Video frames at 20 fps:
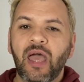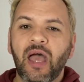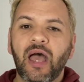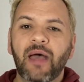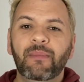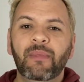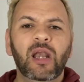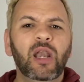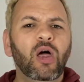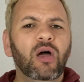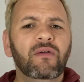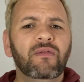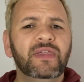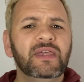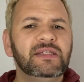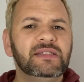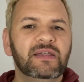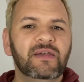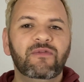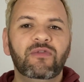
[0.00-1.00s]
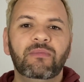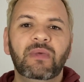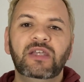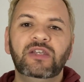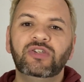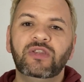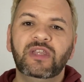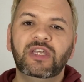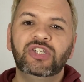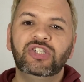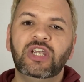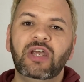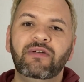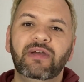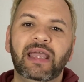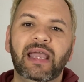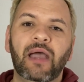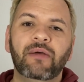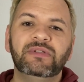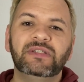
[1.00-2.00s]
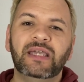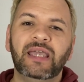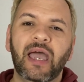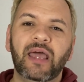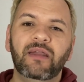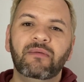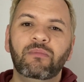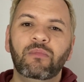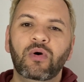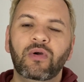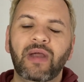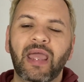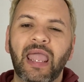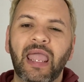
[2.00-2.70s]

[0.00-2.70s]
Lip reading: A lot of this information they're sharing out are kind of more